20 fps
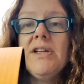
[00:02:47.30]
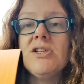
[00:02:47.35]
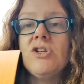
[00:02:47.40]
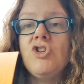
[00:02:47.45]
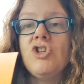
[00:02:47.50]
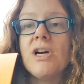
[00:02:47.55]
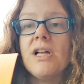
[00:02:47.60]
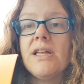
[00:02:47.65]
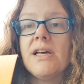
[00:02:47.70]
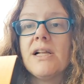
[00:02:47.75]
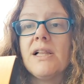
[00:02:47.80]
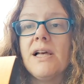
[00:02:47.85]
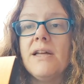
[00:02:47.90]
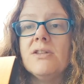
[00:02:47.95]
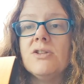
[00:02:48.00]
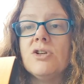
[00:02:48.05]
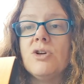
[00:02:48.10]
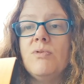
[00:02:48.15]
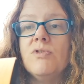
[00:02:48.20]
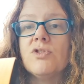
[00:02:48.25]
jelly
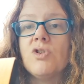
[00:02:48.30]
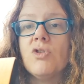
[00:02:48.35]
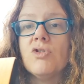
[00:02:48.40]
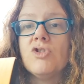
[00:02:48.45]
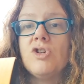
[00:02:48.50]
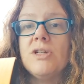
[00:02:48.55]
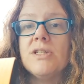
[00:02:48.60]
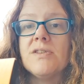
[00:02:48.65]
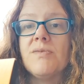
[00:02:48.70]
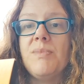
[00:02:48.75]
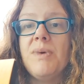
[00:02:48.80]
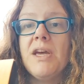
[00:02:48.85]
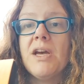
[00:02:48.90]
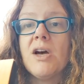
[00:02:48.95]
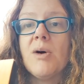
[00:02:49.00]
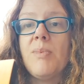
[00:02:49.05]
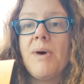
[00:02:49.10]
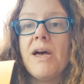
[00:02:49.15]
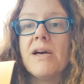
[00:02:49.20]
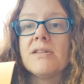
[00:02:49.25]
cleanser that removes all trace of
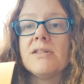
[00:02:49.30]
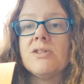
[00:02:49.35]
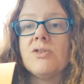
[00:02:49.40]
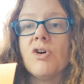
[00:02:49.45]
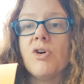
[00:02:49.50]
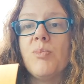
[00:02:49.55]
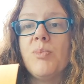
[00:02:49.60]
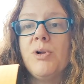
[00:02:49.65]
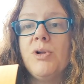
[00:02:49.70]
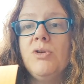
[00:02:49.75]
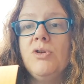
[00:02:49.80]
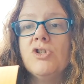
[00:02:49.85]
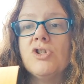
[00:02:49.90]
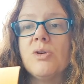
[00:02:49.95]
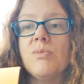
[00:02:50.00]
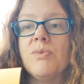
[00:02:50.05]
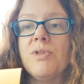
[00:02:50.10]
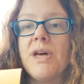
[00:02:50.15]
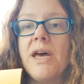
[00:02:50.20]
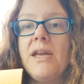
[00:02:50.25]
makeup, excess oil,
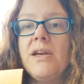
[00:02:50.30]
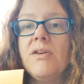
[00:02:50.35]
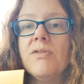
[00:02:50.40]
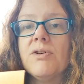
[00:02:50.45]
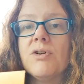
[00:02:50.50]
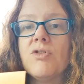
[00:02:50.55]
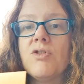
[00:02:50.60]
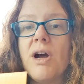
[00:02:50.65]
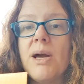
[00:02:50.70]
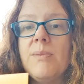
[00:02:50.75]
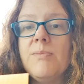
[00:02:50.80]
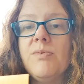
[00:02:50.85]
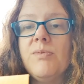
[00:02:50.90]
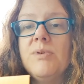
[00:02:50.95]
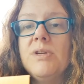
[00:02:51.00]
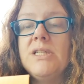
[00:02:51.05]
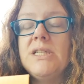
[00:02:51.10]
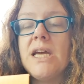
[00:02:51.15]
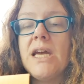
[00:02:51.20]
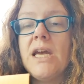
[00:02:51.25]
pollution with any other grime from
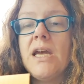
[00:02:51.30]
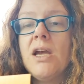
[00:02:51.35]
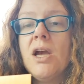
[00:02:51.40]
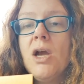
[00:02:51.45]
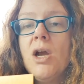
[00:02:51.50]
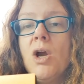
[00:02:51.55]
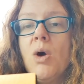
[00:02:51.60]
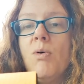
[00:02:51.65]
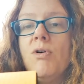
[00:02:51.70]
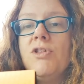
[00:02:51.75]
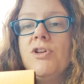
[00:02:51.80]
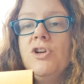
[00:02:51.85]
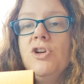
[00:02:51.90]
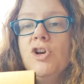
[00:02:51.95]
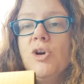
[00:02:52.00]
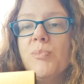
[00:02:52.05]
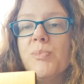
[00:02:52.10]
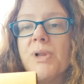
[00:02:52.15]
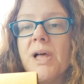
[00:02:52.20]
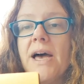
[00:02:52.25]
the day with a
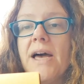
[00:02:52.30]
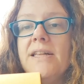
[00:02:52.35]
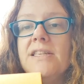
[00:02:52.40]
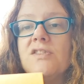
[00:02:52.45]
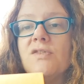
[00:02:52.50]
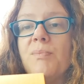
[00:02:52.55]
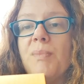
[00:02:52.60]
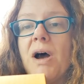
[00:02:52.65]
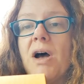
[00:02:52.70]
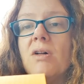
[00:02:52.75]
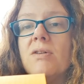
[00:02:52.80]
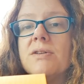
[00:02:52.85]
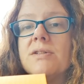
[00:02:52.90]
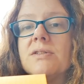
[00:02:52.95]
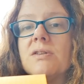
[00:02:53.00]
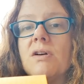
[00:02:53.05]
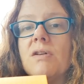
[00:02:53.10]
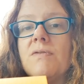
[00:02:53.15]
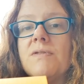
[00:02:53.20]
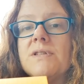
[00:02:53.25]
new blend of mild
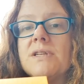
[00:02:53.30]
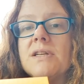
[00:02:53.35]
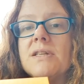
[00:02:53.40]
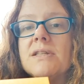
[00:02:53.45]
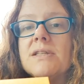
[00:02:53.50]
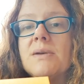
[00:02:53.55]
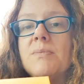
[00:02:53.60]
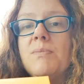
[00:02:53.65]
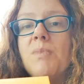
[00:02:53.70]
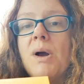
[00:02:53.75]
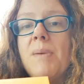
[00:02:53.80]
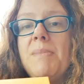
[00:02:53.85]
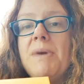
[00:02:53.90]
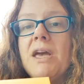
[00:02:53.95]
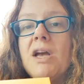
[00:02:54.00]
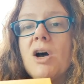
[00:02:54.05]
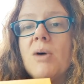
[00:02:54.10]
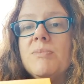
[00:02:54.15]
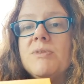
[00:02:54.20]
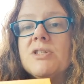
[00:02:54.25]
surfactants and
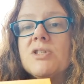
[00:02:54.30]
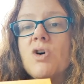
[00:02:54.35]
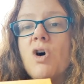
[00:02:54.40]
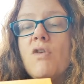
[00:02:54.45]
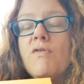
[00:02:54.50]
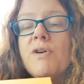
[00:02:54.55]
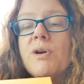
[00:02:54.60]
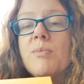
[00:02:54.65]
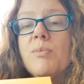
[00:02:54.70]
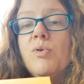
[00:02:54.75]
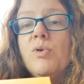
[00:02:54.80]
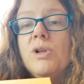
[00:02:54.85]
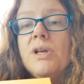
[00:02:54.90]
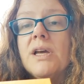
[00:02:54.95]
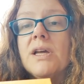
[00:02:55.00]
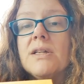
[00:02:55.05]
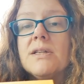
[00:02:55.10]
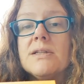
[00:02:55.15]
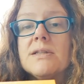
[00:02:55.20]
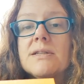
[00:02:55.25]
makeup dissolving
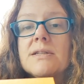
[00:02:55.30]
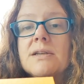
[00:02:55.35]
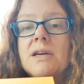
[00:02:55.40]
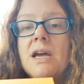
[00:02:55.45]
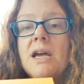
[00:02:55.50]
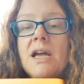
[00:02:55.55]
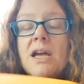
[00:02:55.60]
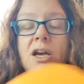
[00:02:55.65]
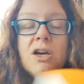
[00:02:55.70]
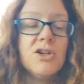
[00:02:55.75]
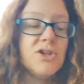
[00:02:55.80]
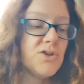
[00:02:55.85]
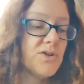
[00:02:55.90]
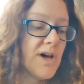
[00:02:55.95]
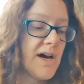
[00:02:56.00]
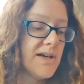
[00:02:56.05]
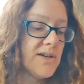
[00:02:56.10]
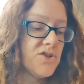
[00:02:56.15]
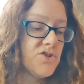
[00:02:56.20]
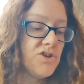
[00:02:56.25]
emollients. So
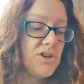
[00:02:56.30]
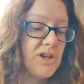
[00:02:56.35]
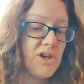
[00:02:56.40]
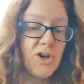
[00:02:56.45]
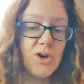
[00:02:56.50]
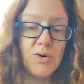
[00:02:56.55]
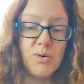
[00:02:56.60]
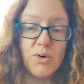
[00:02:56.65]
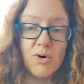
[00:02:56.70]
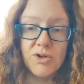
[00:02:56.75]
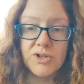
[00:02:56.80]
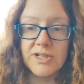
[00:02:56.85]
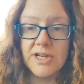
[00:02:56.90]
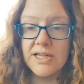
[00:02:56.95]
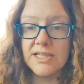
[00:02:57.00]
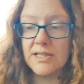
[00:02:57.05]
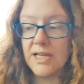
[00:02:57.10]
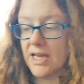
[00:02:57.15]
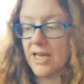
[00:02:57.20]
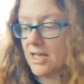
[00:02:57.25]
that's really cool. So
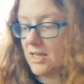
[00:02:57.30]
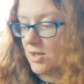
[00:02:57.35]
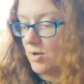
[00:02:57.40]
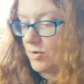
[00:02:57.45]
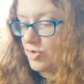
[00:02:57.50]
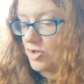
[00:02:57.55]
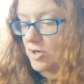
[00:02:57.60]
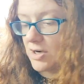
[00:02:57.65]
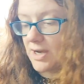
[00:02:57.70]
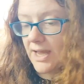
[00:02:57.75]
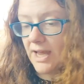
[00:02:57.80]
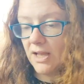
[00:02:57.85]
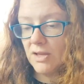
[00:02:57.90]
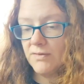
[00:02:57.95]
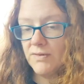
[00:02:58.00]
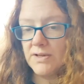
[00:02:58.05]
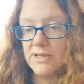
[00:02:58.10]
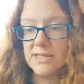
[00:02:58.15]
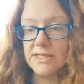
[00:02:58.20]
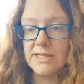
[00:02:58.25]
that's like a little drunk
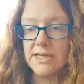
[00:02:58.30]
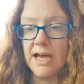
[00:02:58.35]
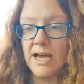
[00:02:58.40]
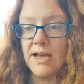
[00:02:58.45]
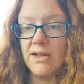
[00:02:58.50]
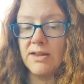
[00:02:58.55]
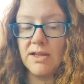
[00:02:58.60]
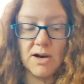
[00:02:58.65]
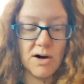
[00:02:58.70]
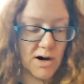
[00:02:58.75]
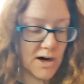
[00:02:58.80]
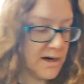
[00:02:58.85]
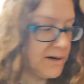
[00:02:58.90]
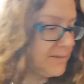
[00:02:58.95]
elephant set there.